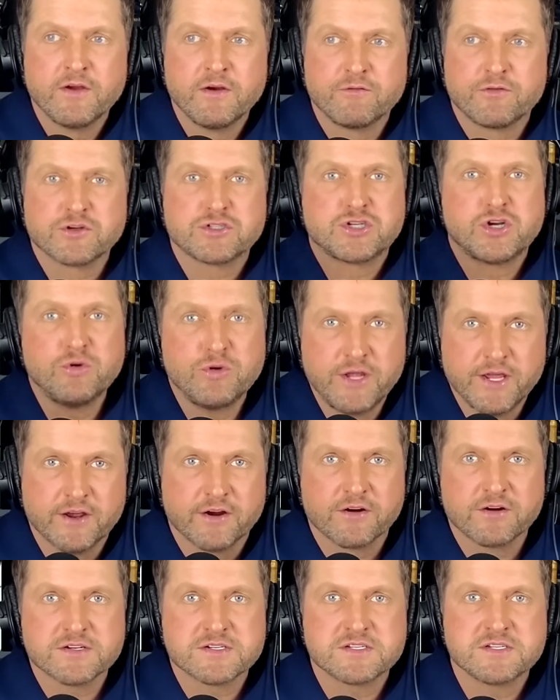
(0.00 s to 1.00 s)
for 2
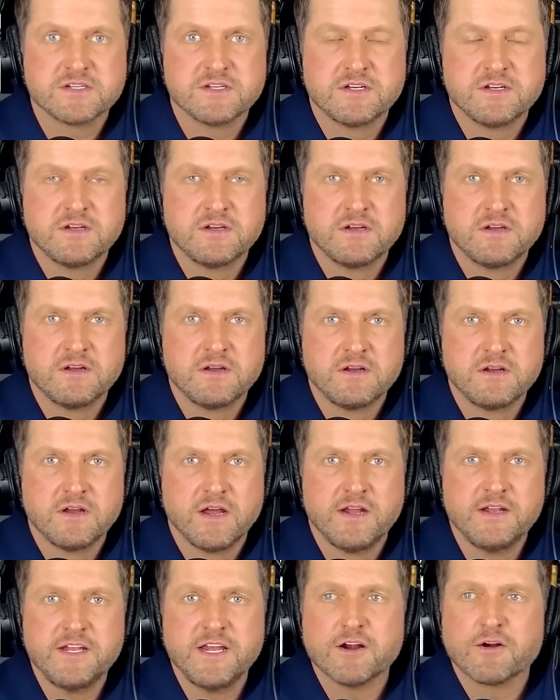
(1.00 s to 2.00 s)
years,
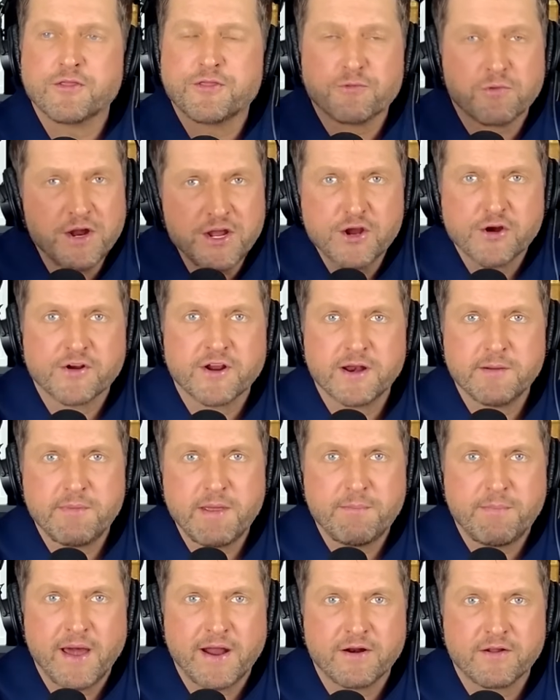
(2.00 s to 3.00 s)
in year 3, you're going to
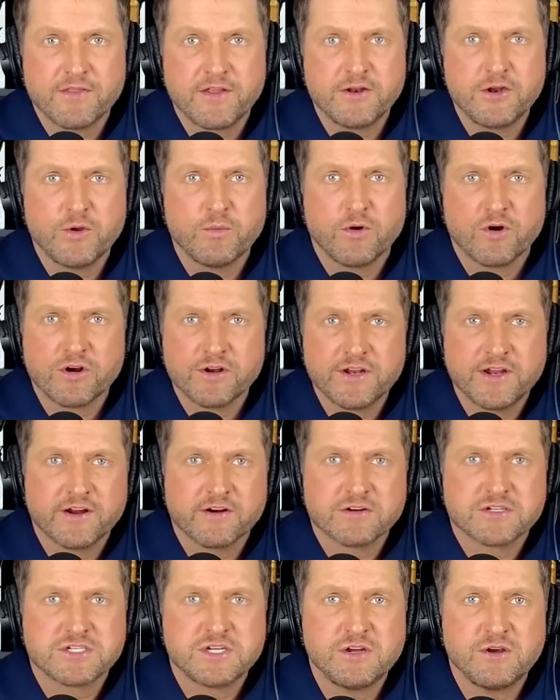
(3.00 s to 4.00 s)
be better than you were in
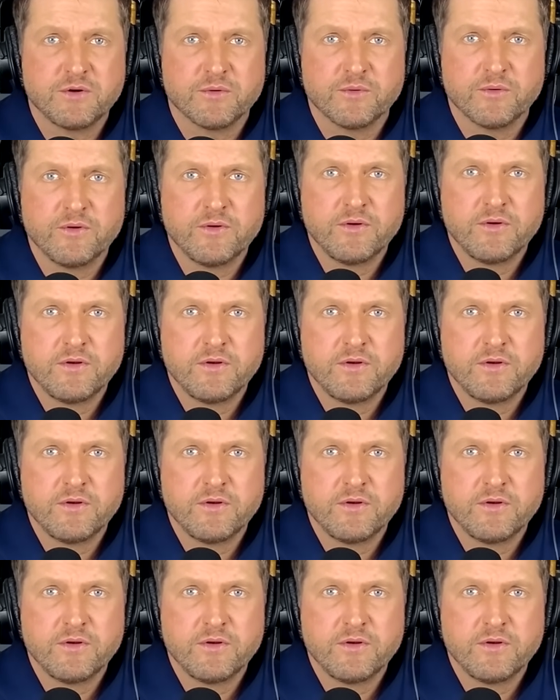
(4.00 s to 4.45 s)
year 2.